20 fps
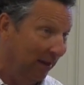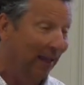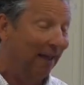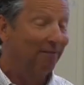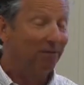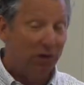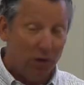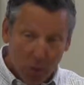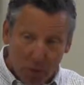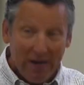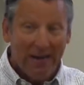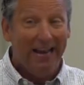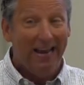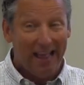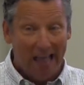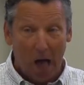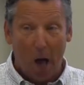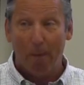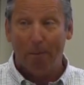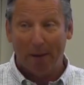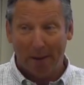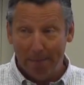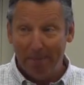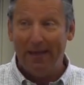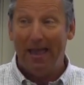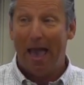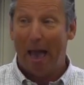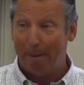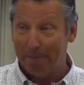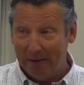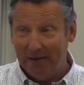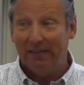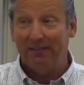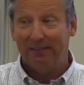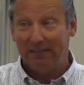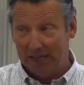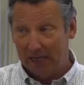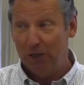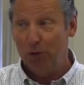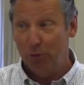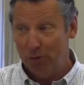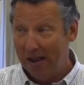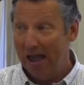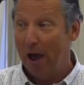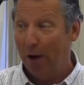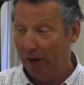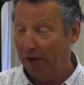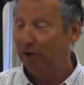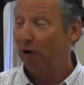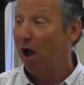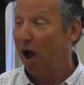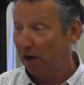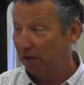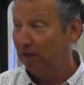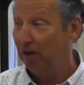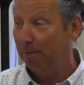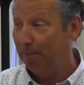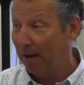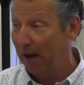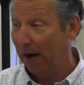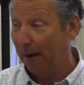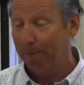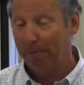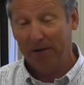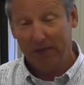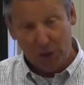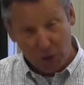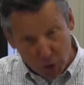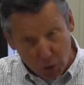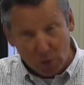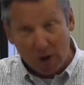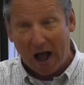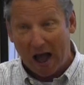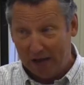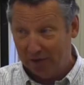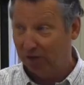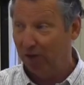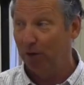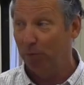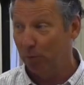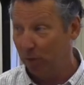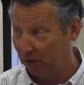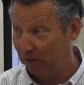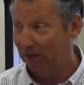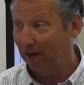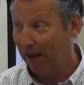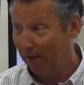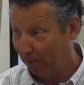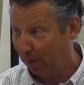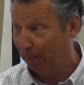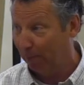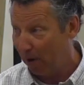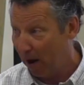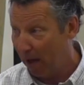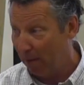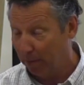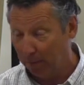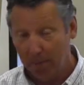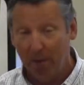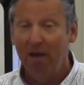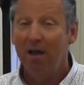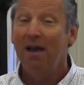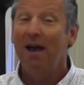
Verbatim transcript: If you need help, I'd be happy to sit you down and talk to you about it. But you guys are the ones that have the problem.